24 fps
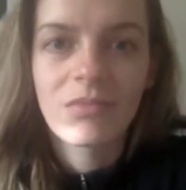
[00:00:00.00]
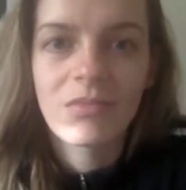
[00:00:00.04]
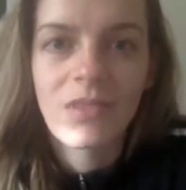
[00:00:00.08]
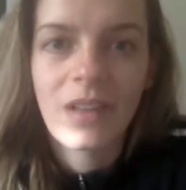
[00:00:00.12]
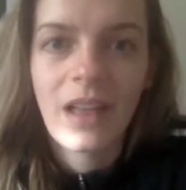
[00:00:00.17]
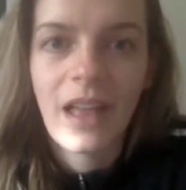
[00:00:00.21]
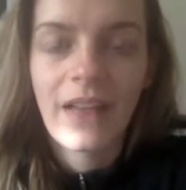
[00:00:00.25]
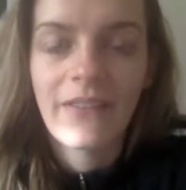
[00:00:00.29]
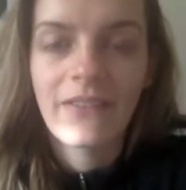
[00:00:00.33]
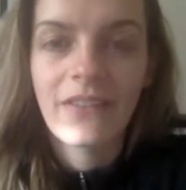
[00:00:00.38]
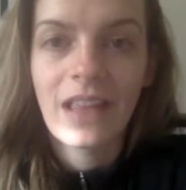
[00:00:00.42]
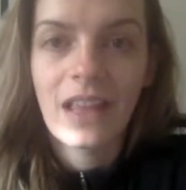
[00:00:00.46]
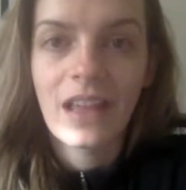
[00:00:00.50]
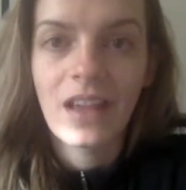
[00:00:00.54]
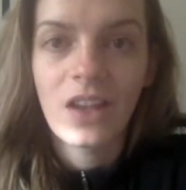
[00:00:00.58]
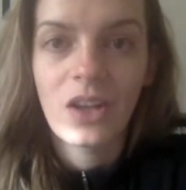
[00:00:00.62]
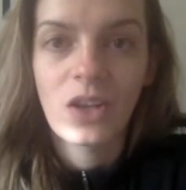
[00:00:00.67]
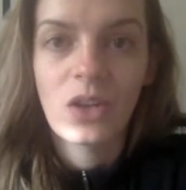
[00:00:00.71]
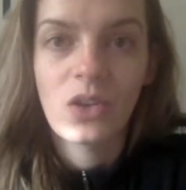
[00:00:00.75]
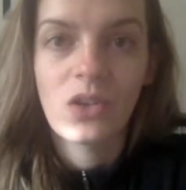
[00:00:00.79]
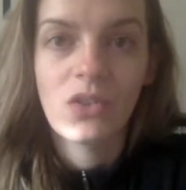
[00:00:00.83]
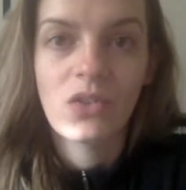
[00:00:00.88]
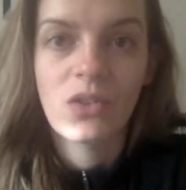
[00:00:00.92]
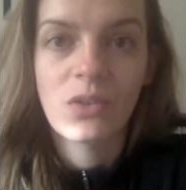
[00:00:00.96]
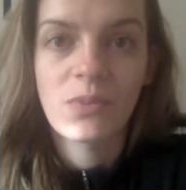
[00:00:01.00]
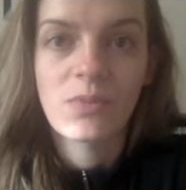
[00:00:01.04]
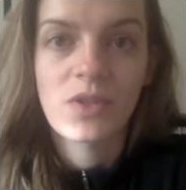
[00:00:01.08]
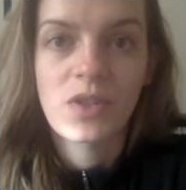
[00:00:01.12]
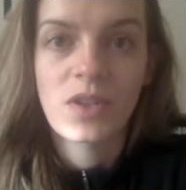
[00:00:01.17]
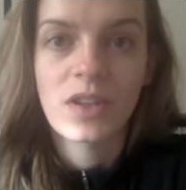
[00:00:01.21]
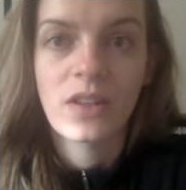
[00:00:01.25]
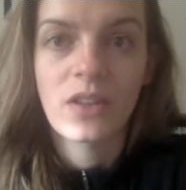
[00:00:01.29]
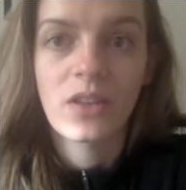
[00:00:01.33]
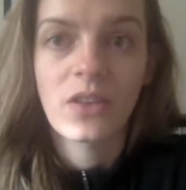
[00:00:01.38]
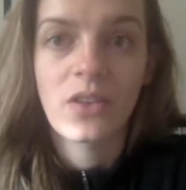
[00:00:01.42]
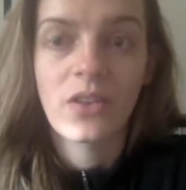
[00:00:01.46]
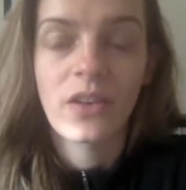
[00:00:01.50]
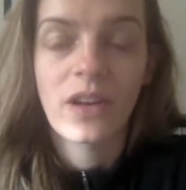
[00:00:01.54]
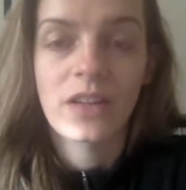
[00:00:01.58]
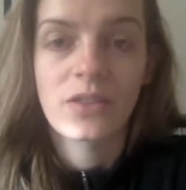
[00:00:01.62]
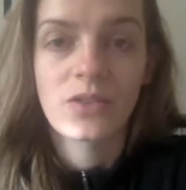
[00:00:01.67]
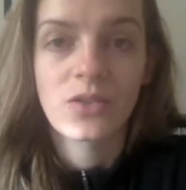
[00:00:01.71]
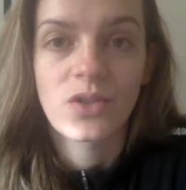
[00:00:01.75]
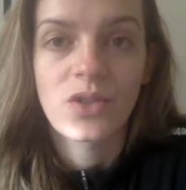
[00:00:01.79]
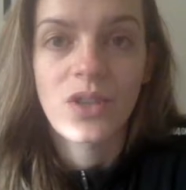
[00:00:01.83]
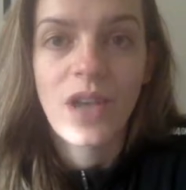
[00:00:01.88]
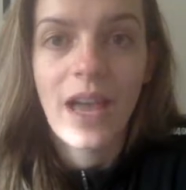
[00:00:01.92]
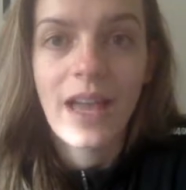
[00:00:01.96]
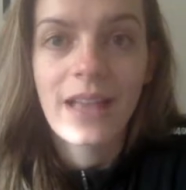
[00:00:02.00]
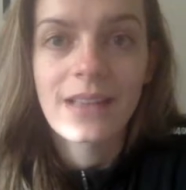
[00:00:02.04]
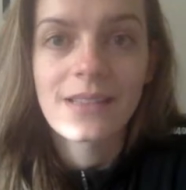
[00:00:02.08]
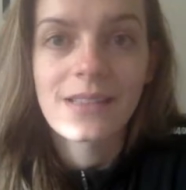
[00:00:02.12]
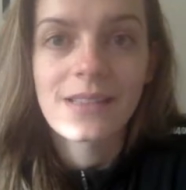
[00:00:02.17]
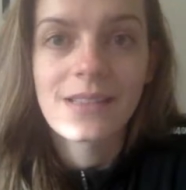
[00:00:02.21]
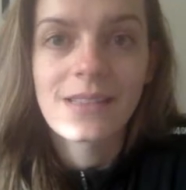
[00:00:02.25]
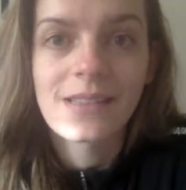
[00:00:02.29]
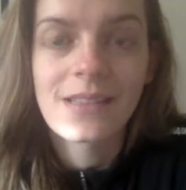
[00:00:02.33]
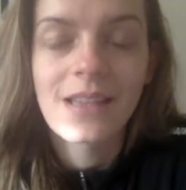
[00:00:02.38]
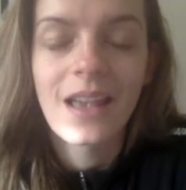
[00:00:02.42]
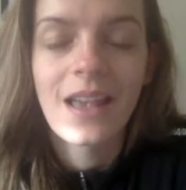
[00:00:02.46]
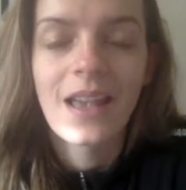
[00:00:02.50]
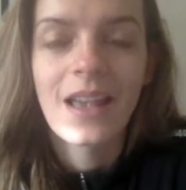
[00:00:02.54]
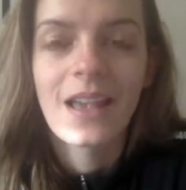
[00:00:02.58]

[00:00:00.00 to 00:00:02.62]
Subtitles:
having a YouTube channel around chess.